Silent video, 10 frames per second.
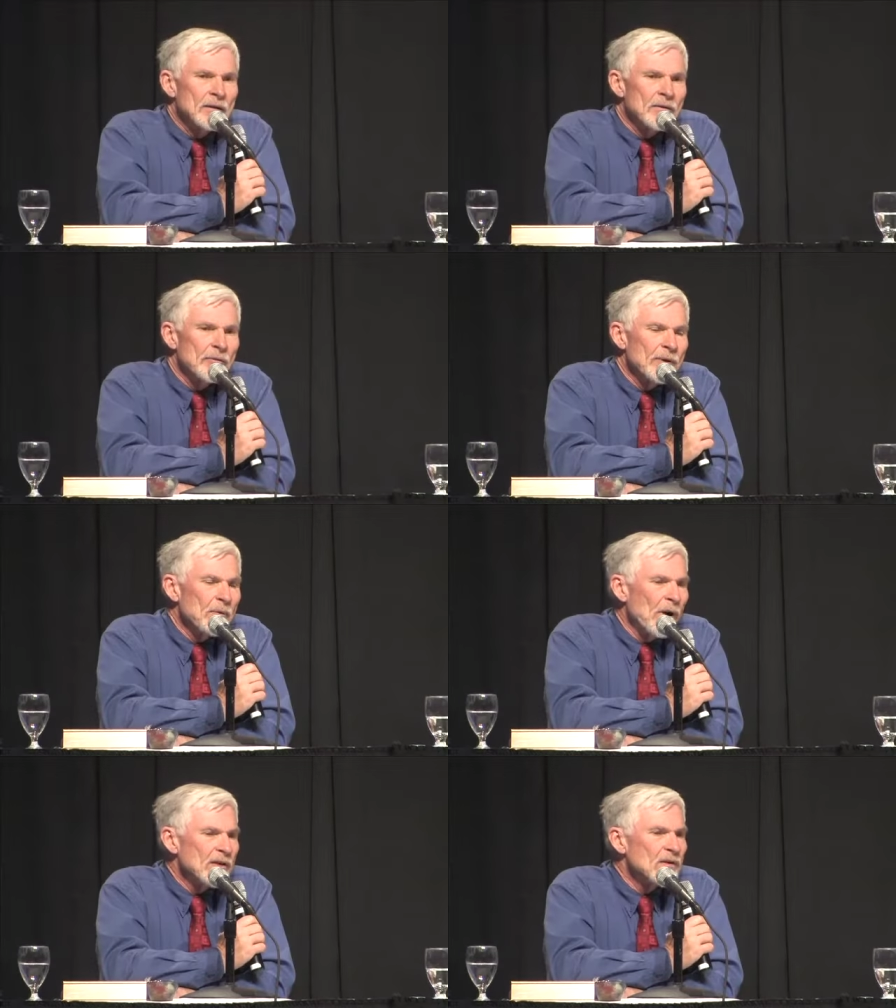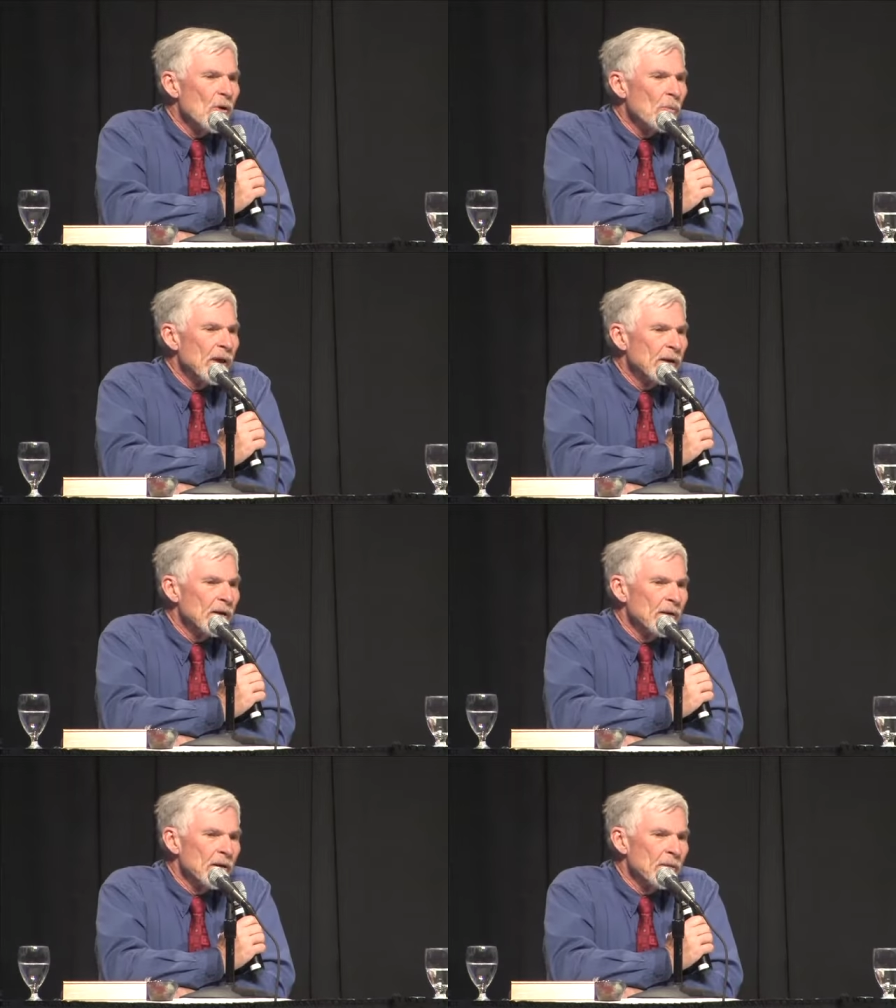three West Slope
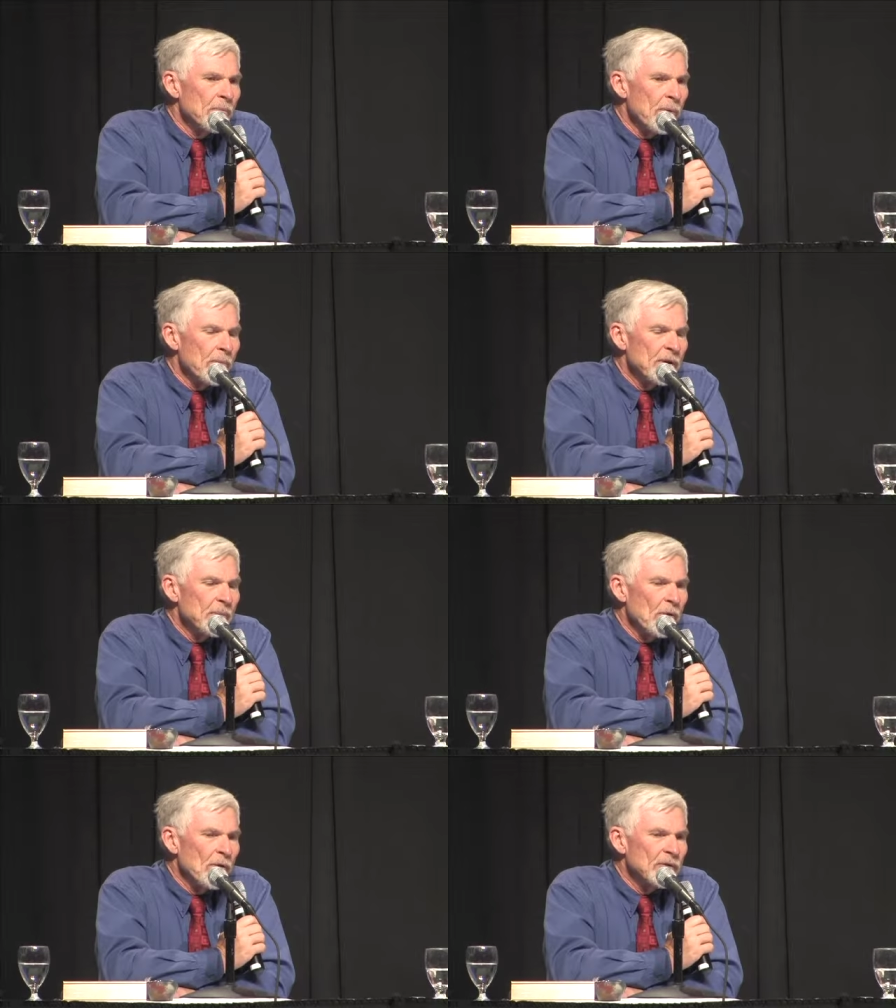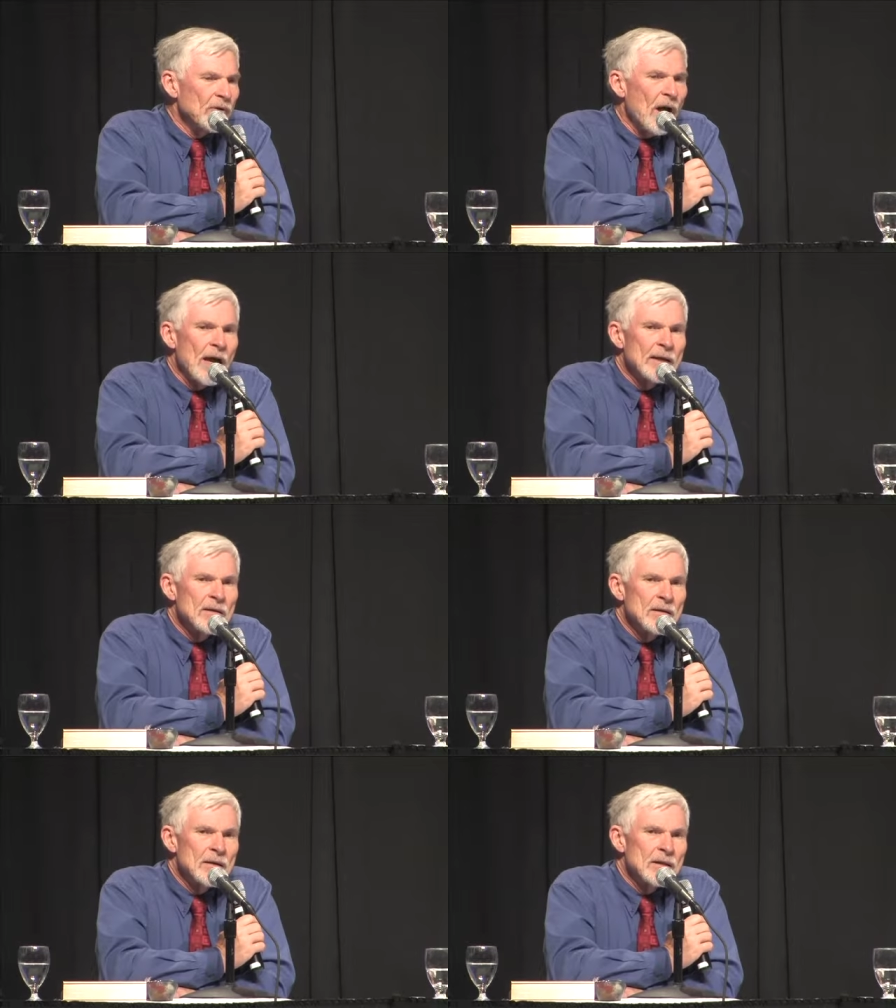people
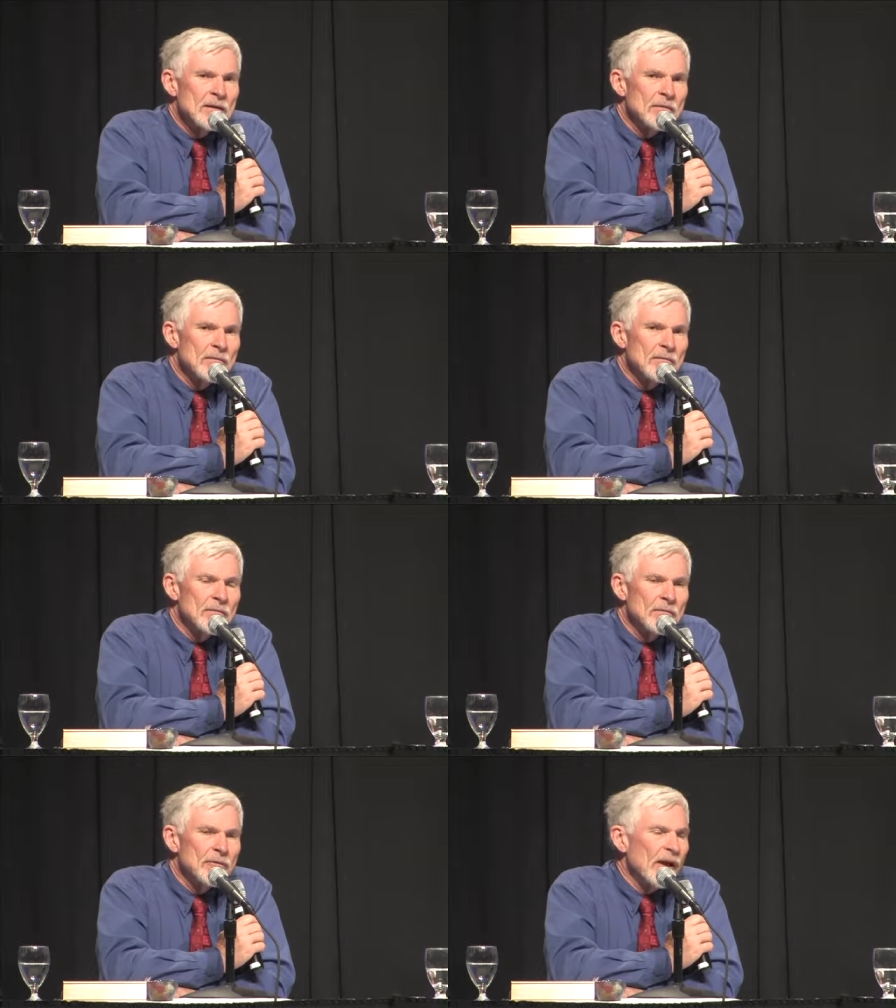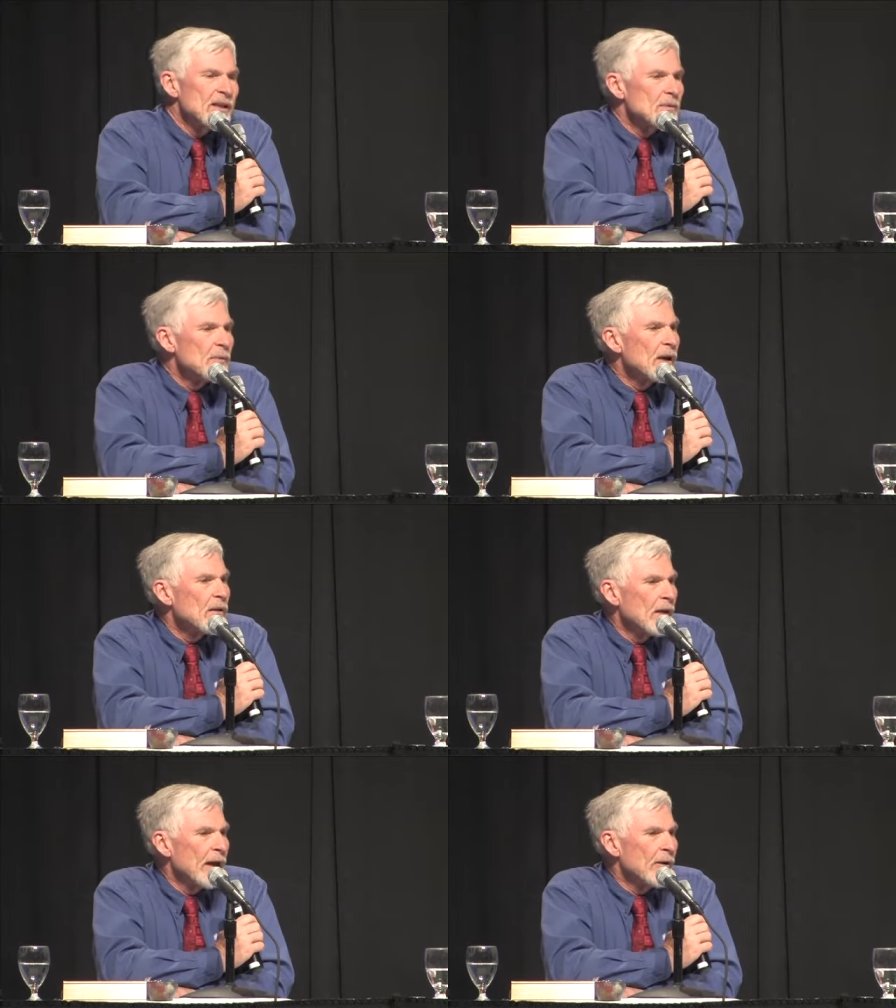signed the
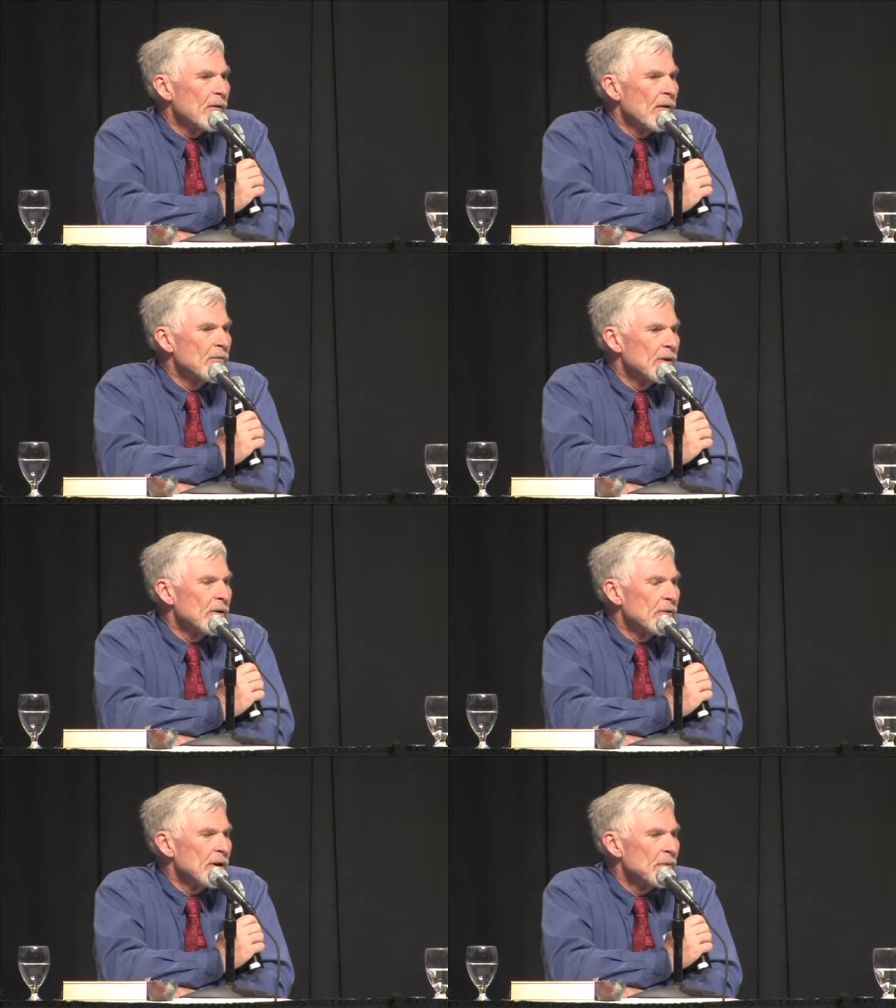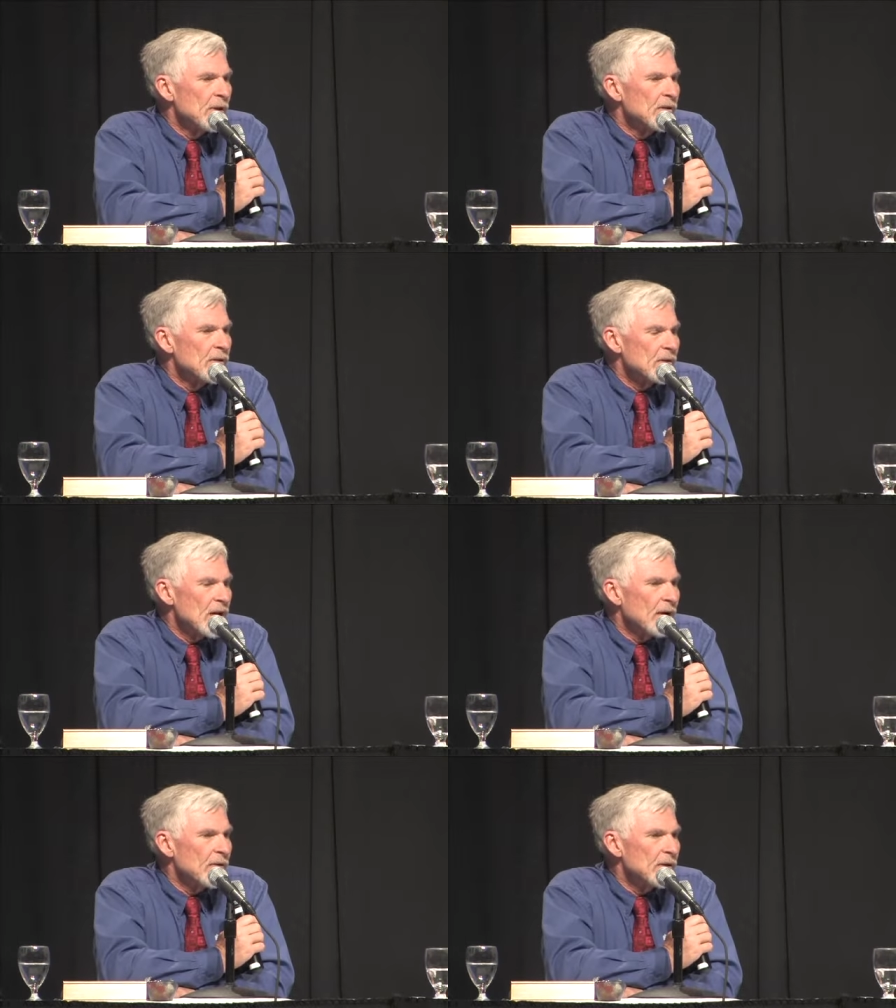transmittal letter of the agreement to the
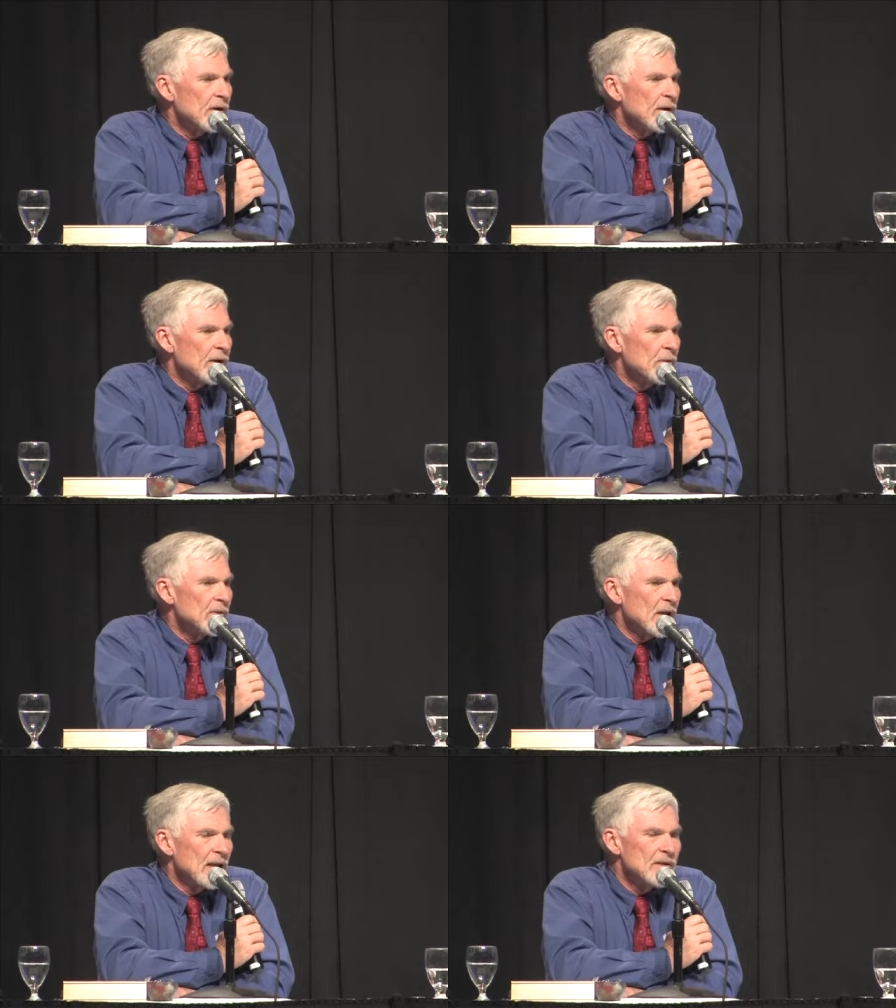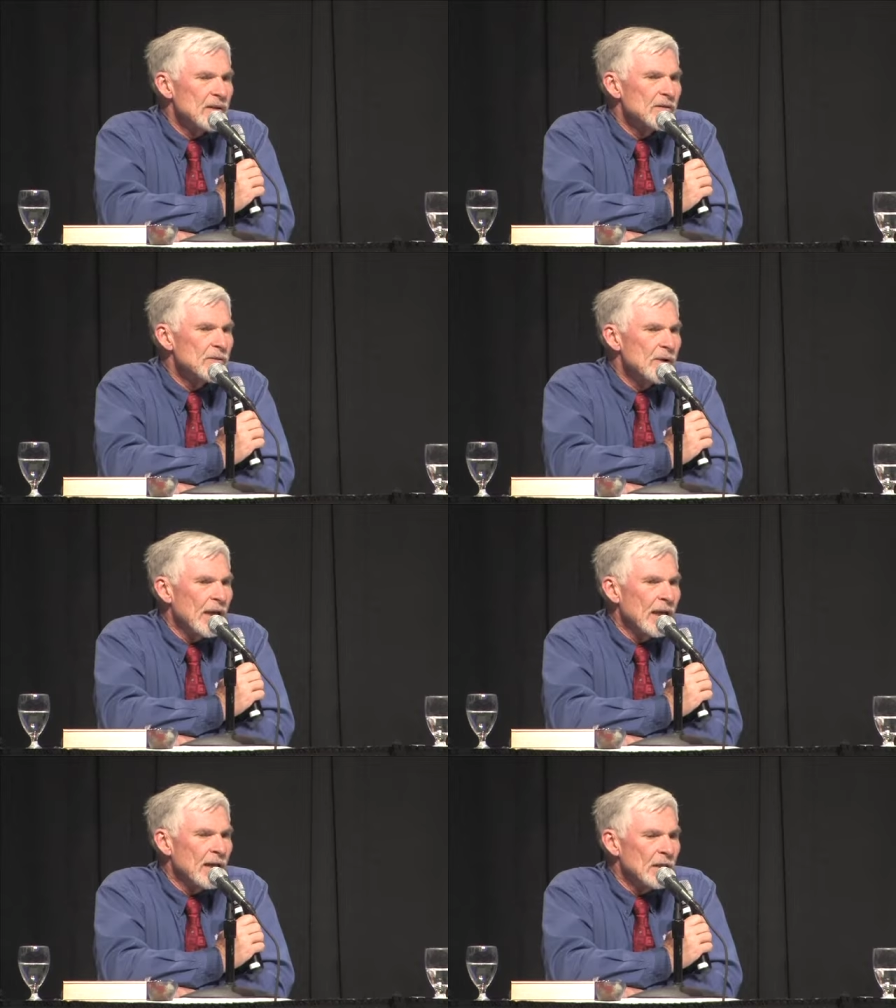secretary, and it was AC
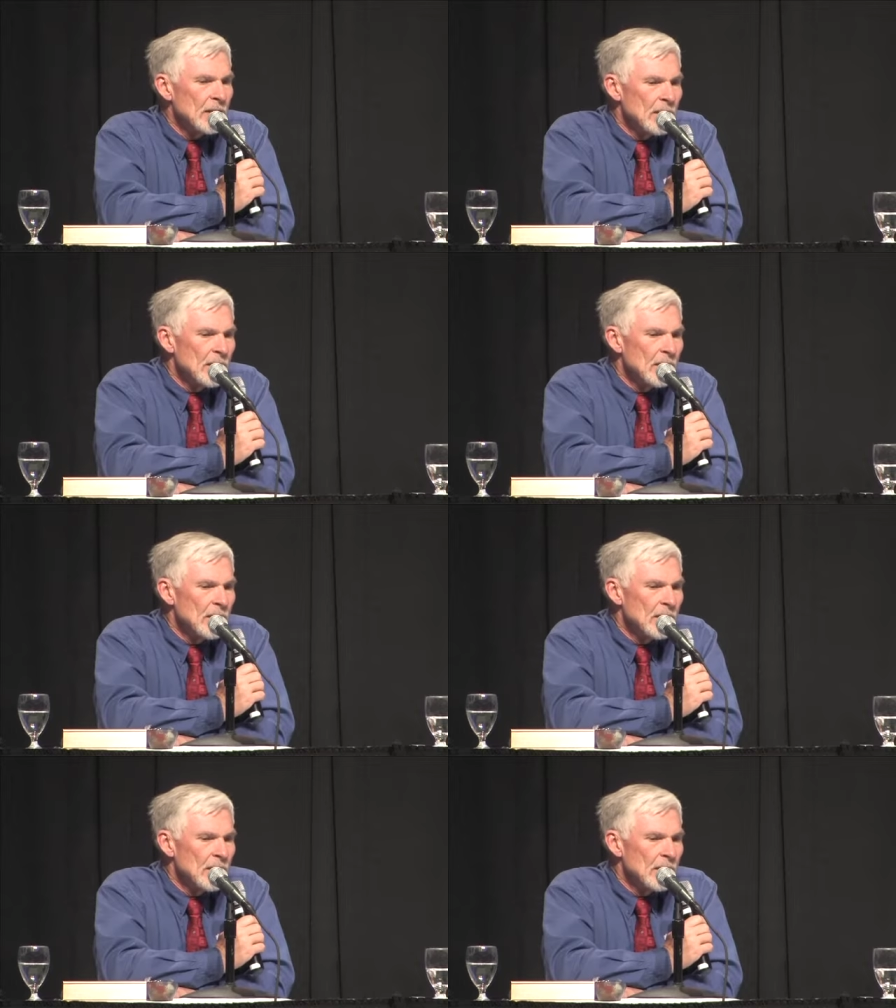Sudan,